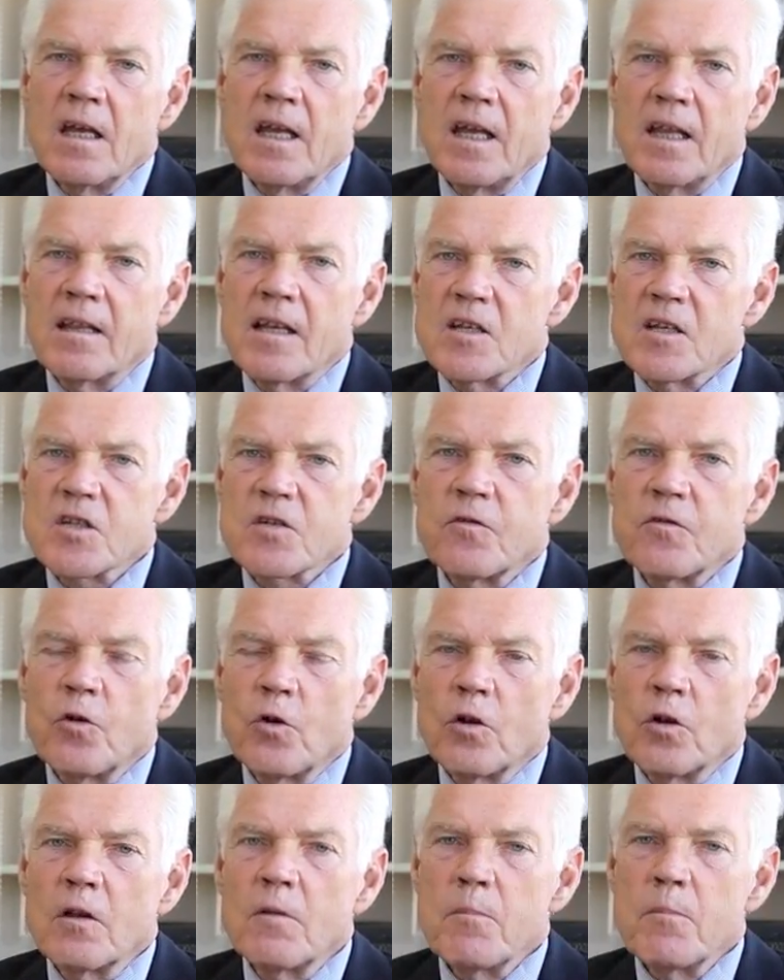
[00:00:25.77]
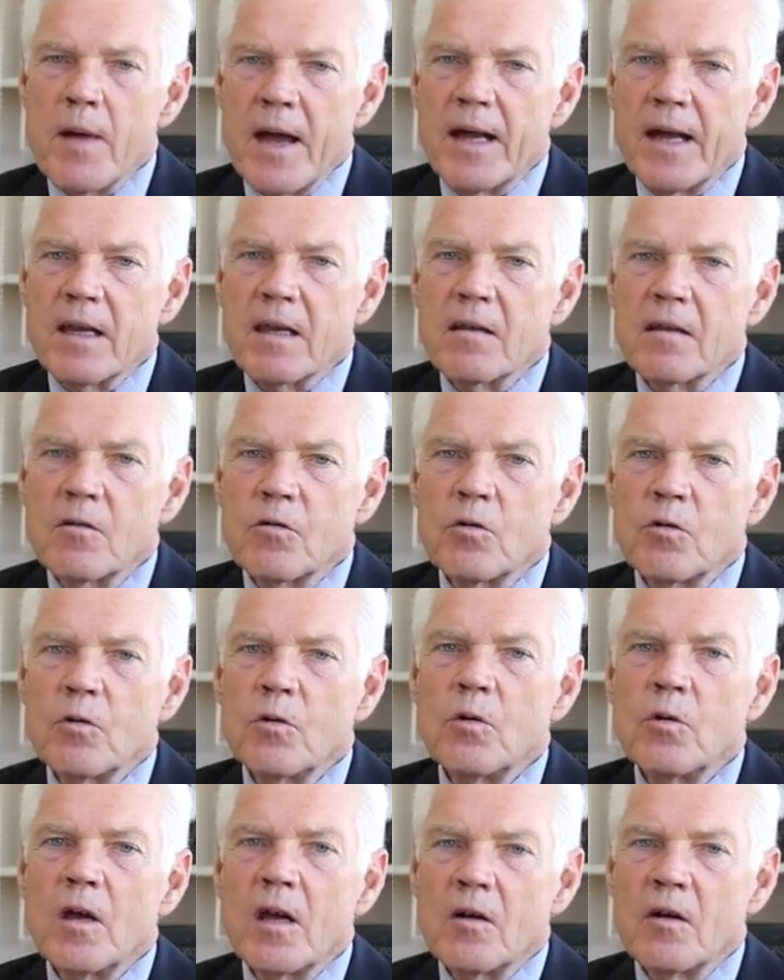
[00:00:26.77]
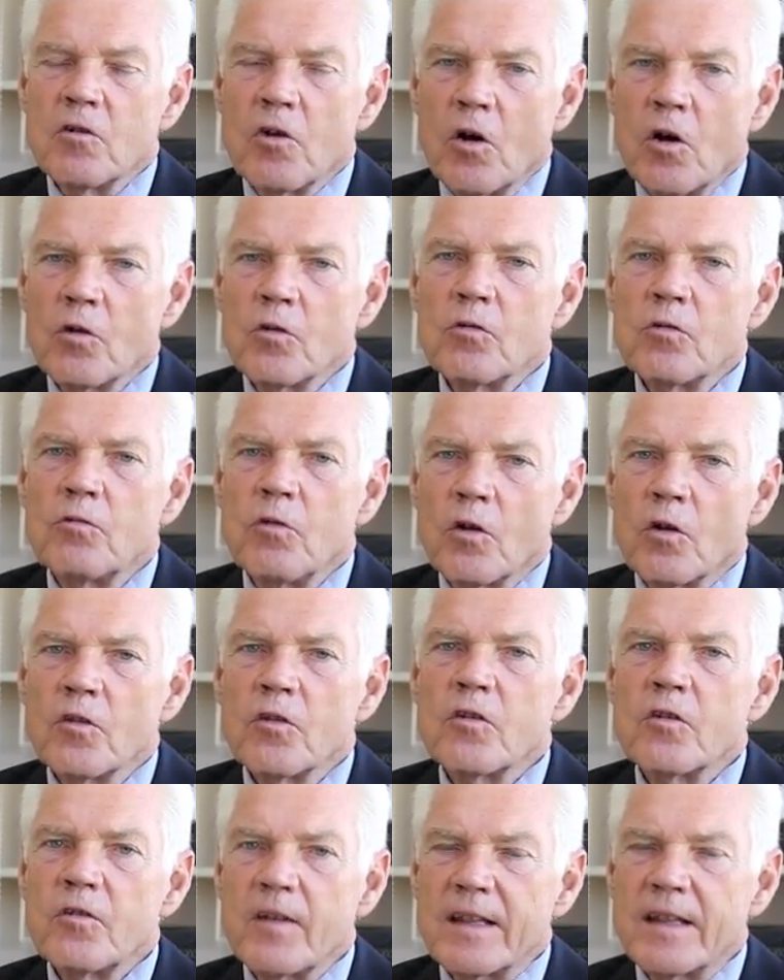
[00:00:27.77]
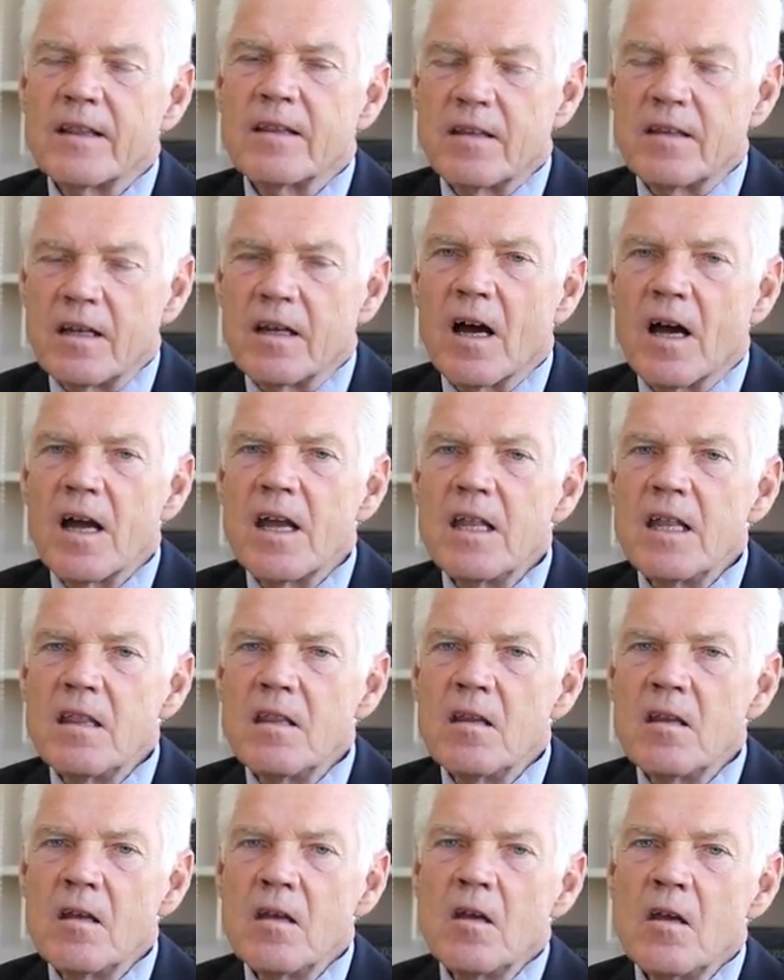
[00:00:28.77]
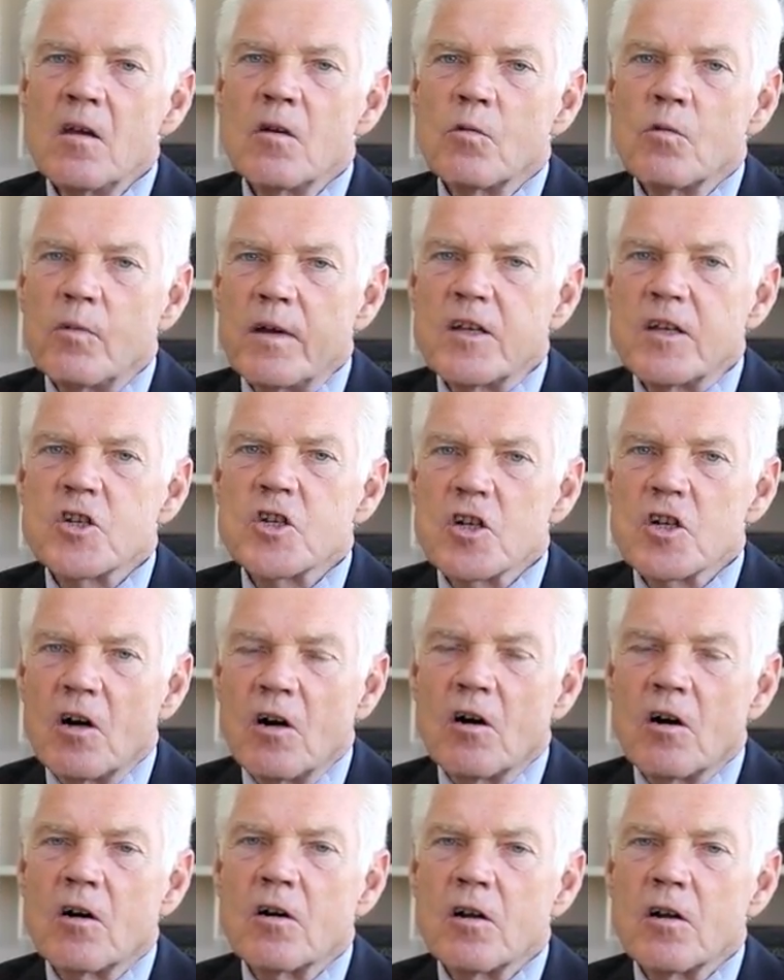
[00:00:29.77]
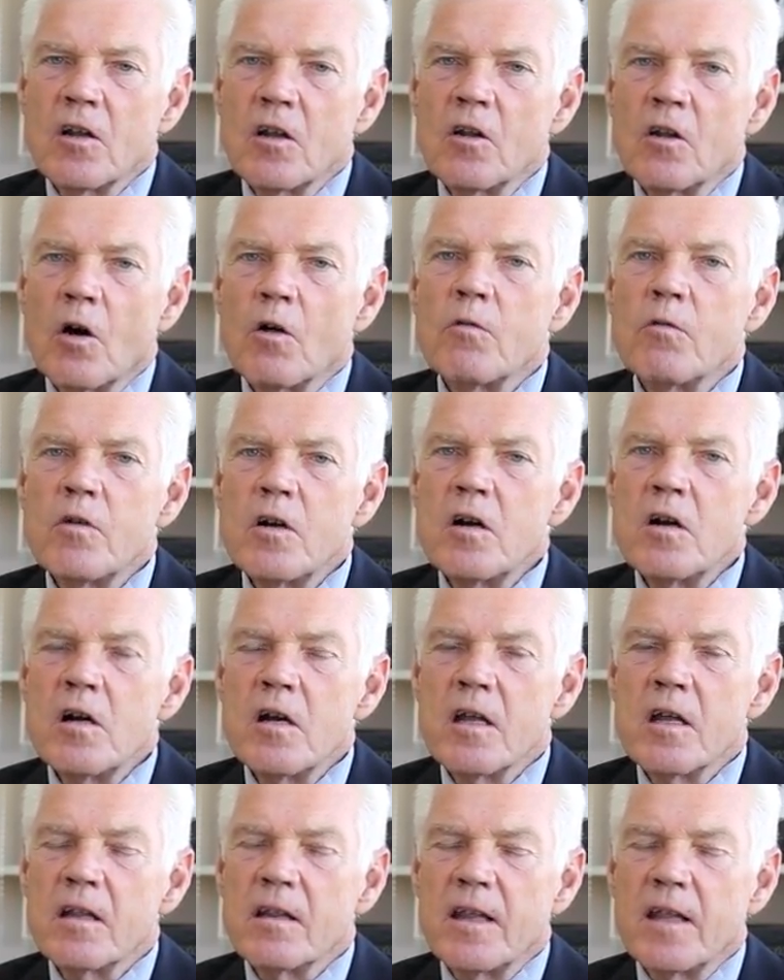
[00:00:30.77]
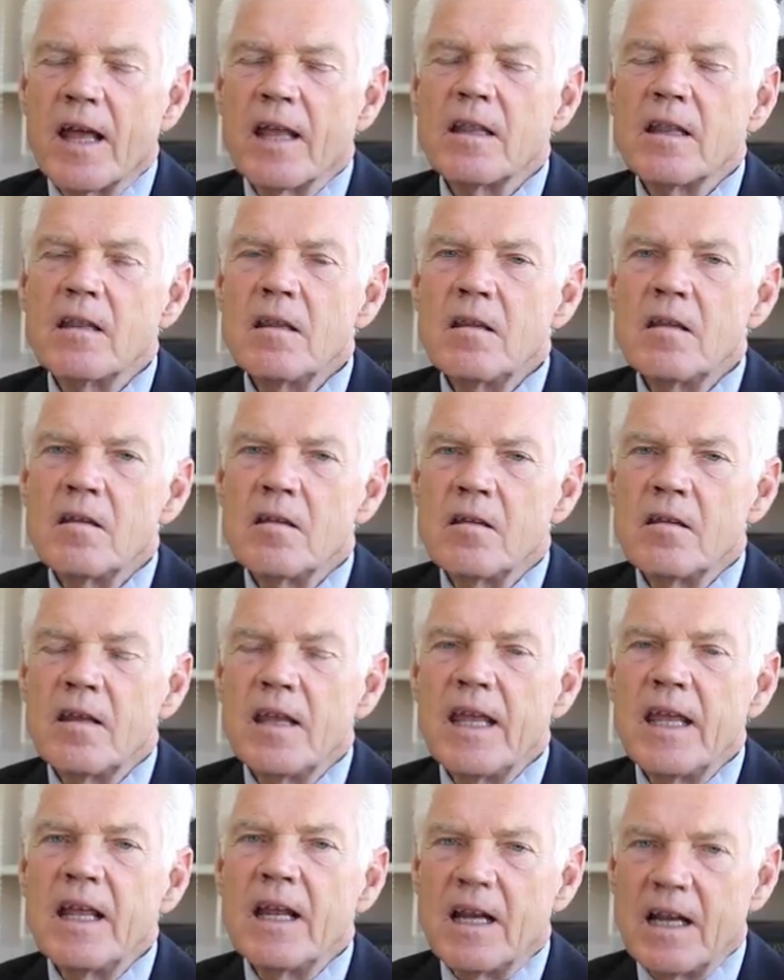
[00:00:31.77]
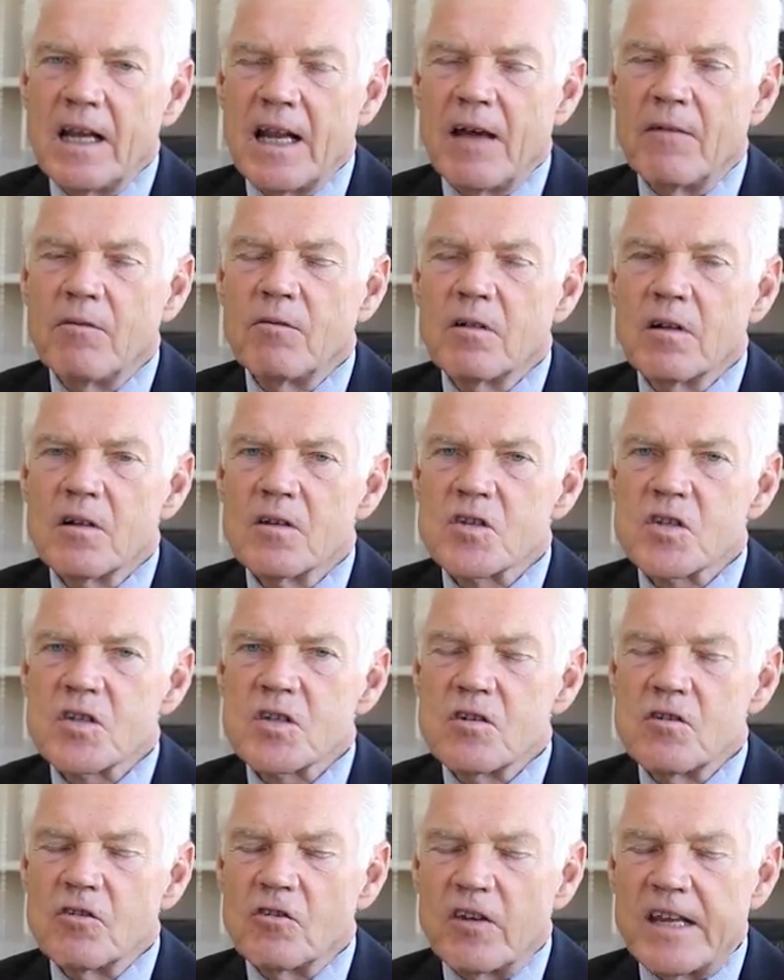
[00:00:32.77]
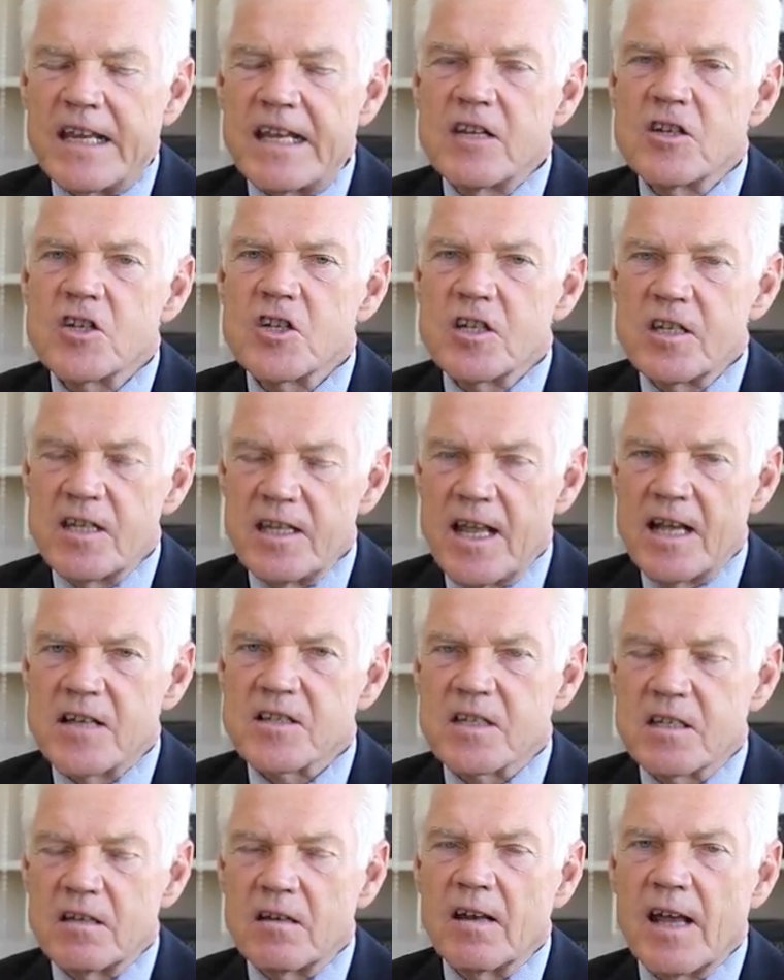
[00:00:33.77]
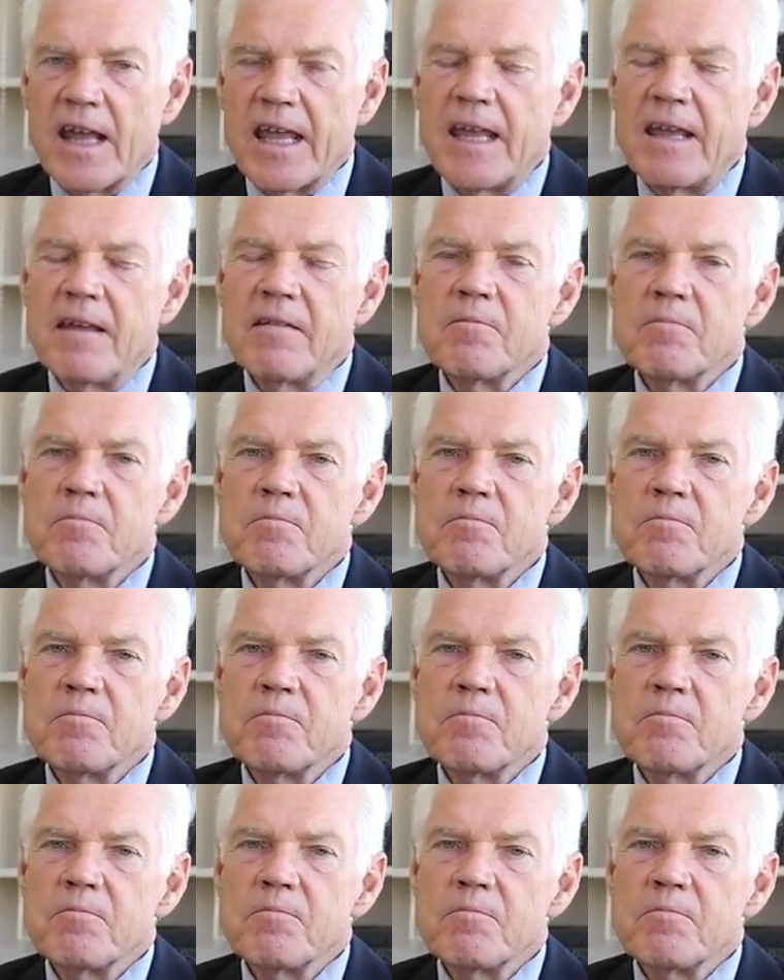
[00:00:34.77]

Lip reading: It has fallen back to around 1.29, which are lower than the levels reached yesterday.